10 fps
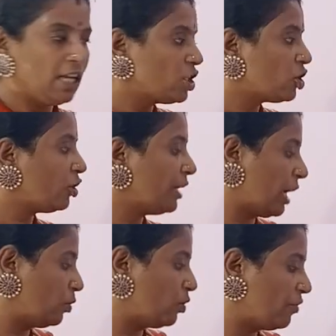So
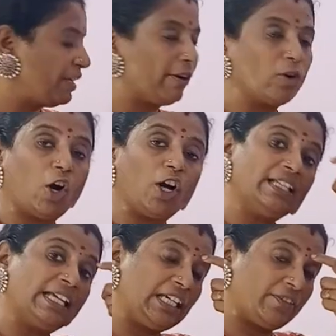now we have got
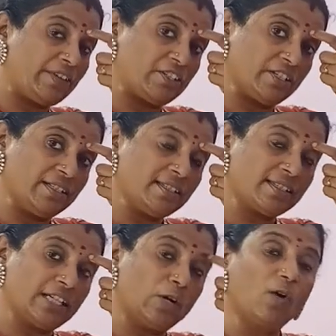the equations.
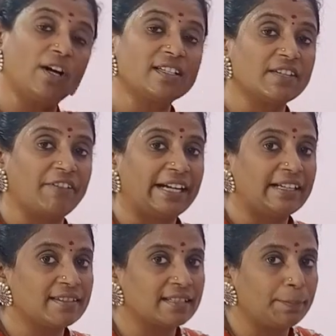Now what is the
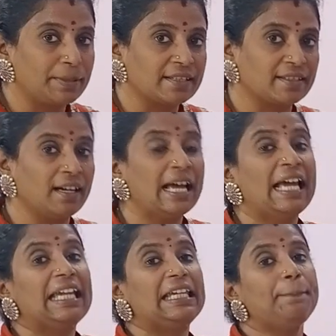final step is the
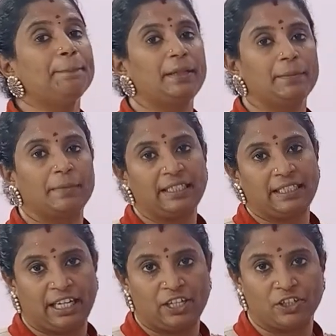
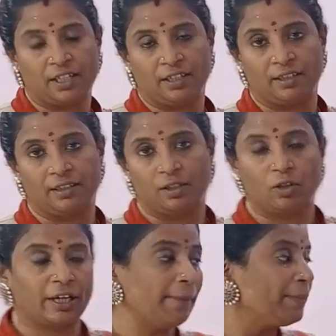implementation.
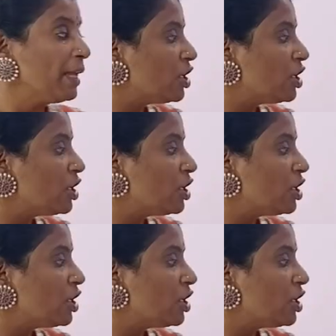Okay.